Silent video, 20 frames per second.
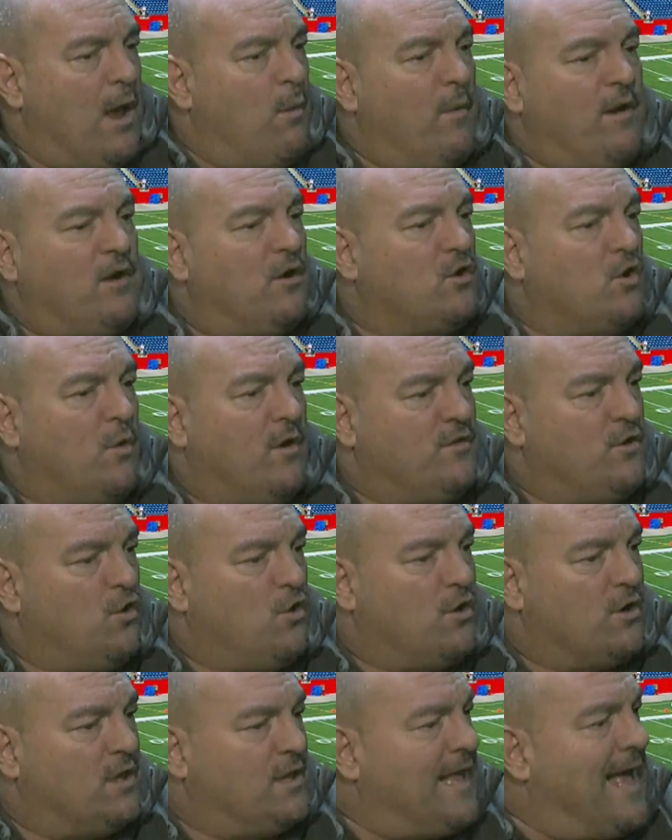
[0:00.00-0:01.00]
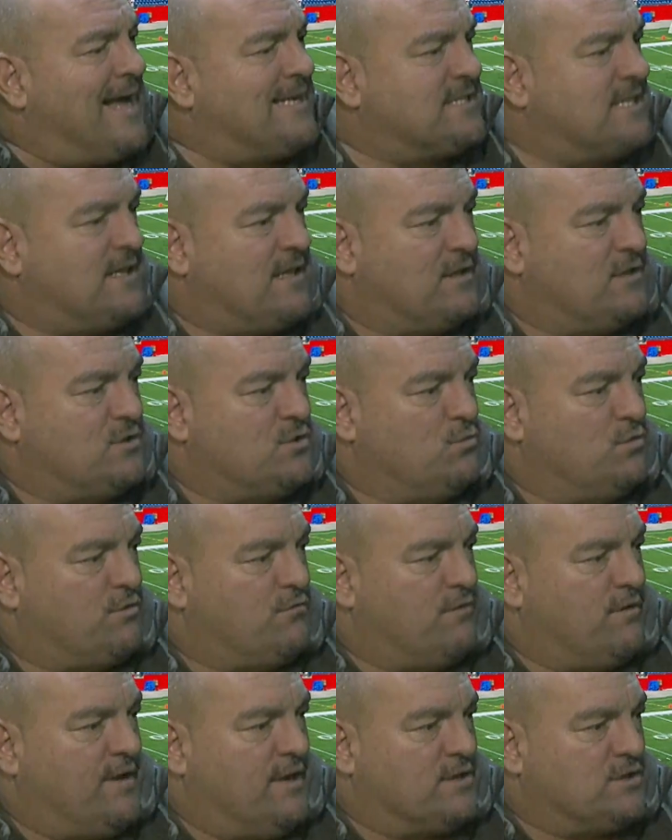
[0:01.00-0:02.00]
and we don't know whether you're going to last another 2 or
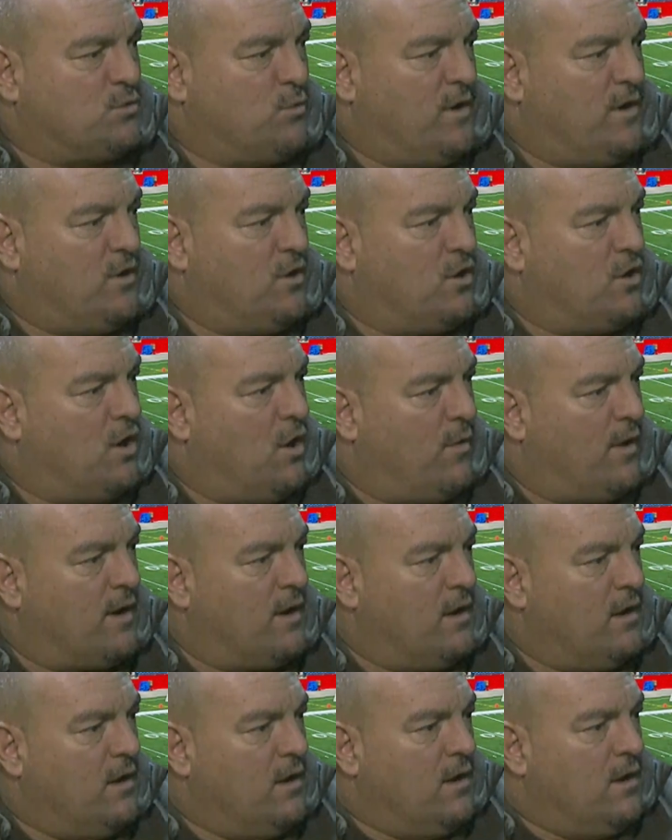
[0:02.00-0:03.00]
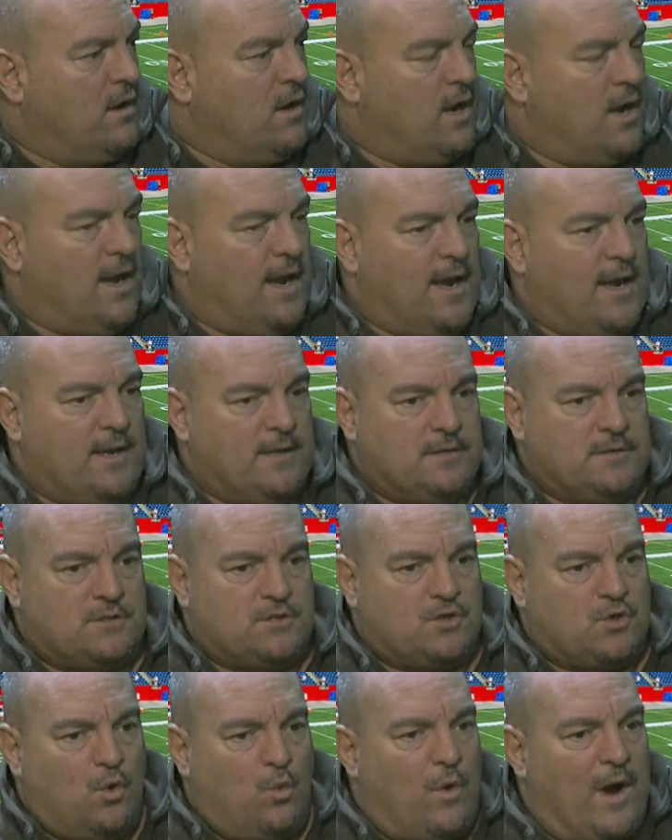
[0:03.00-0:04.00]
3 years the way you're going. And
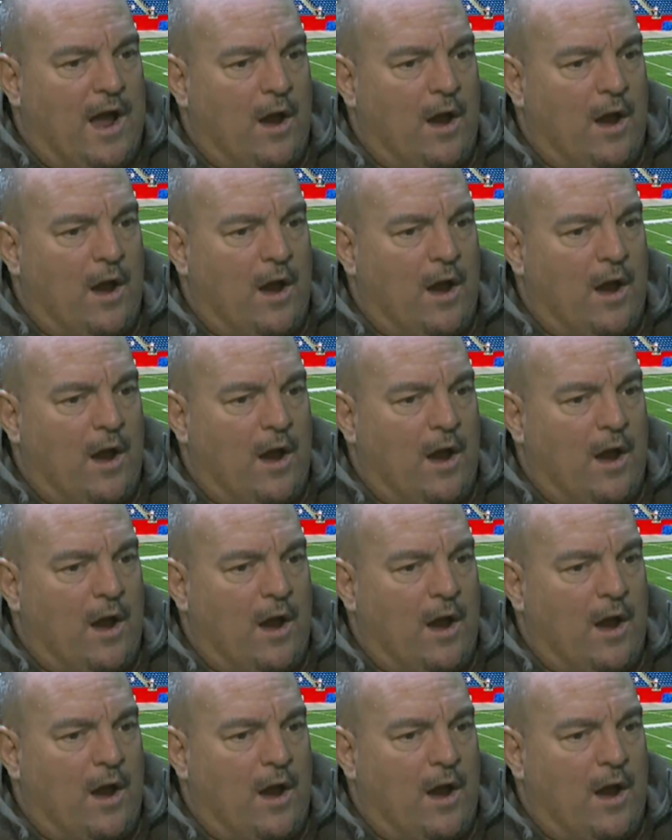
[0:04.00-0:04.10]
so why